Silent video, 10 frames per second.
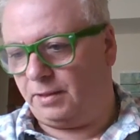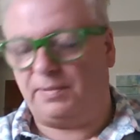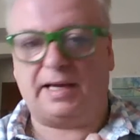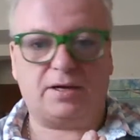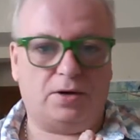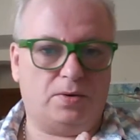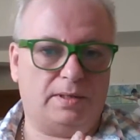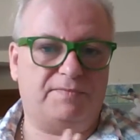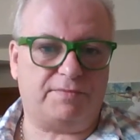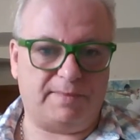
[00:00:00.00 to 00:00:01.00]
black hole
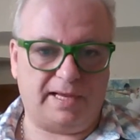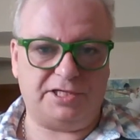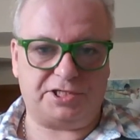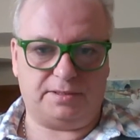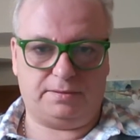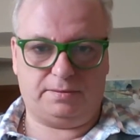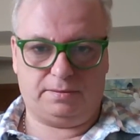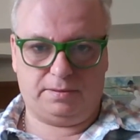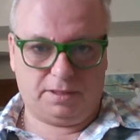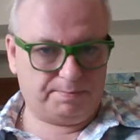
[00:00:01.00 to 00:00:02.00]
information
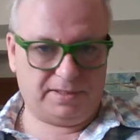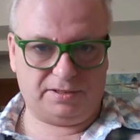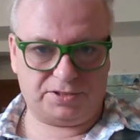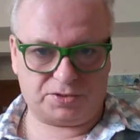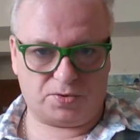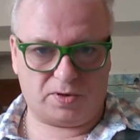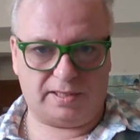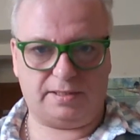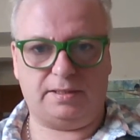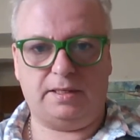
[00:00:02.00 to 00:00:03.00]
not being
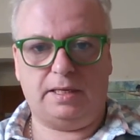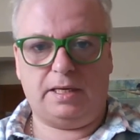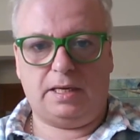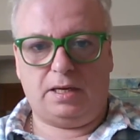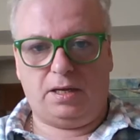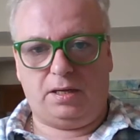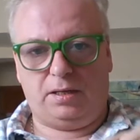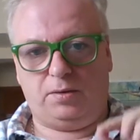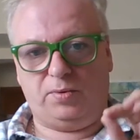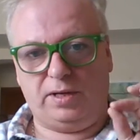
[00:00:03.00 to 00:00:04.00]
destroyed,
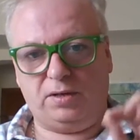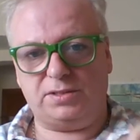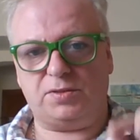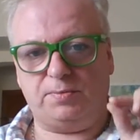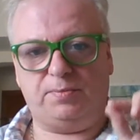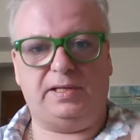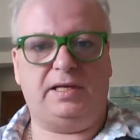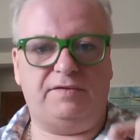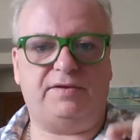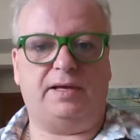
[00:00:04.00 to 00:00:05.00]
we also
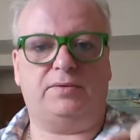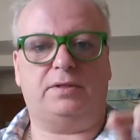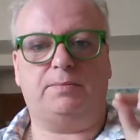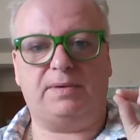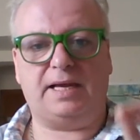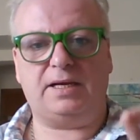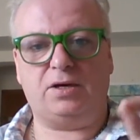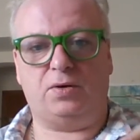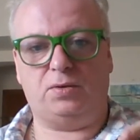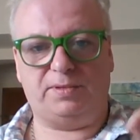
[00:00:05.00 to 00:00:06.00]
believe now that the black
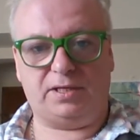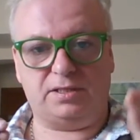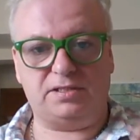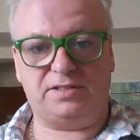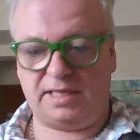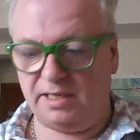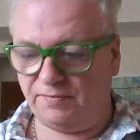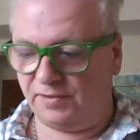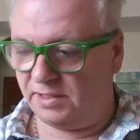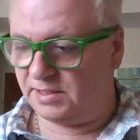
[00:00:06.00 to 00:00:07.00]
hole, because it's
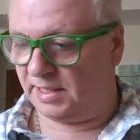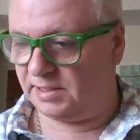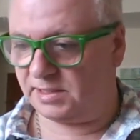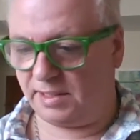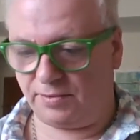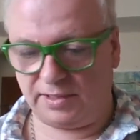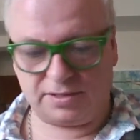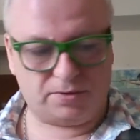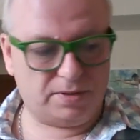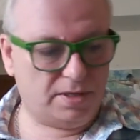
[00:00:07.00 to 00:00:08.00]
infinite density, right?
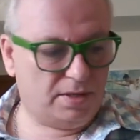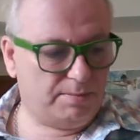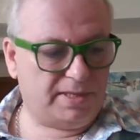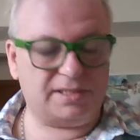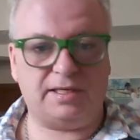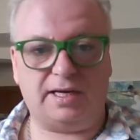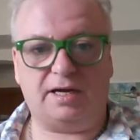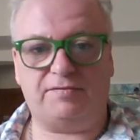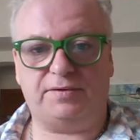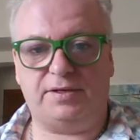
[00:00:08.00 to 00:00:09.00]
So basically
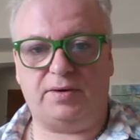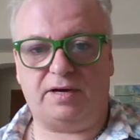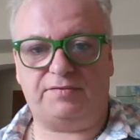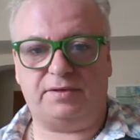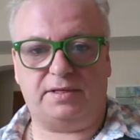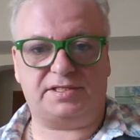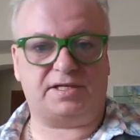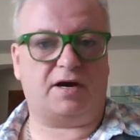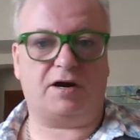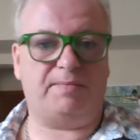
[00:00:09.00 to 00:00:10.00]
you have a
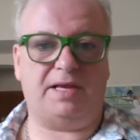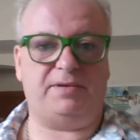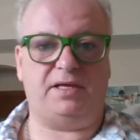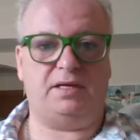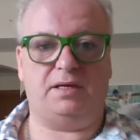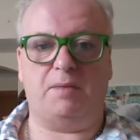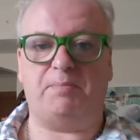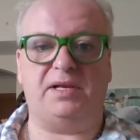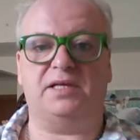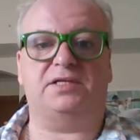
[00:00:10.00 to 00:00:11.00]
star maybe 1
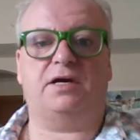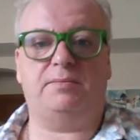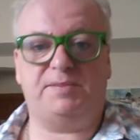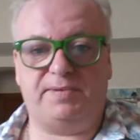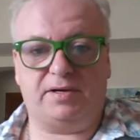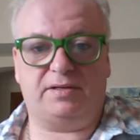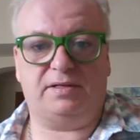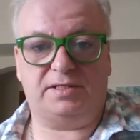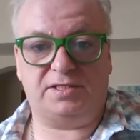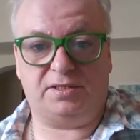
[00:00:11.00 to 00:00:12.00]
billion times bigger than
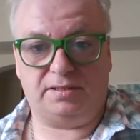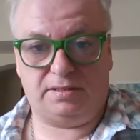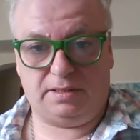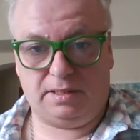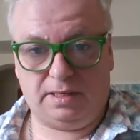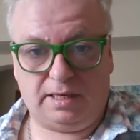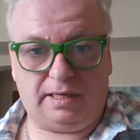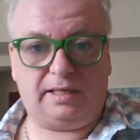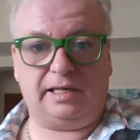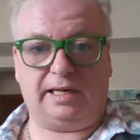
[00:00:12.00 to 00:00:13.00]
the sun, and
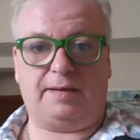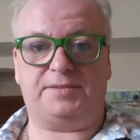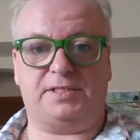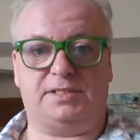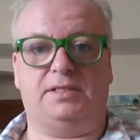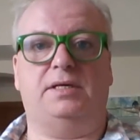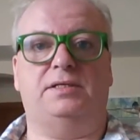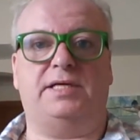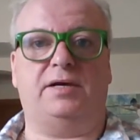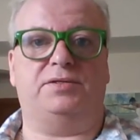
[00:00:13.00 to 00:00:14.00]
it collapses
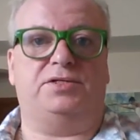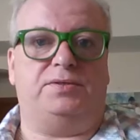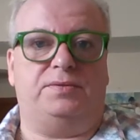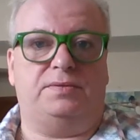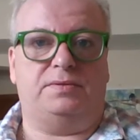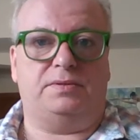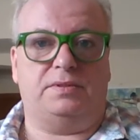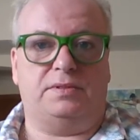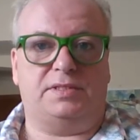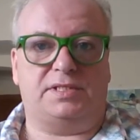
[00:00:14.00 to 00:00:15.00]
down to
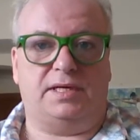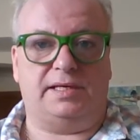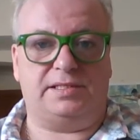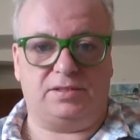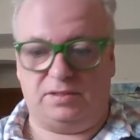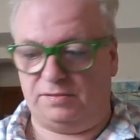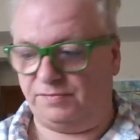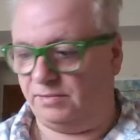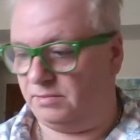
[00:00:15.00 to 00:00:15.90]
the size of